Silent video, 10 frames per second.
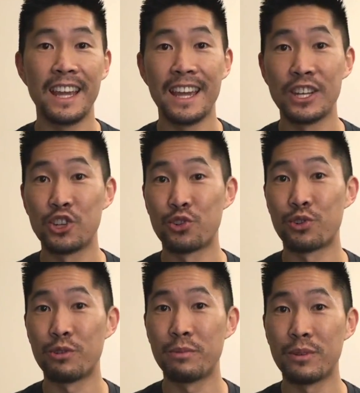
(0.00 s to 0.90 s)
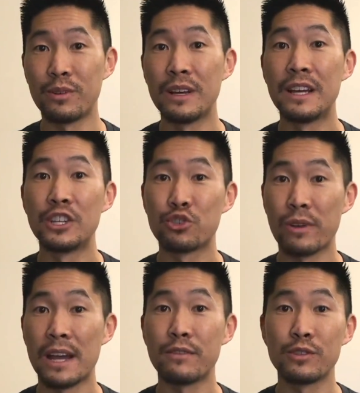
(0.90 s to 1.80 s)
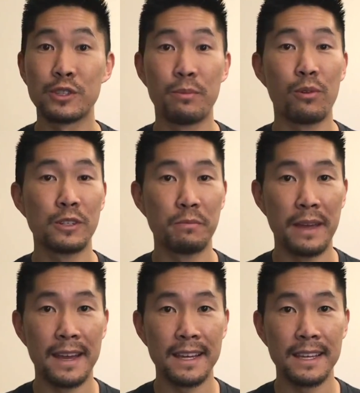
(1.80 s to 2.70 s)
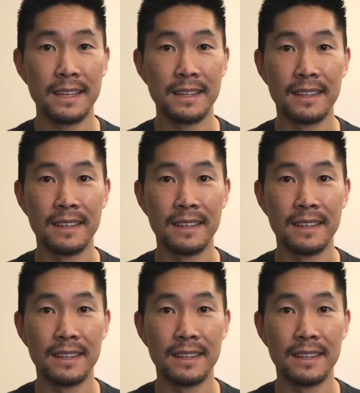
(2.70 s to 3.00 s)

and durable travel sports bag,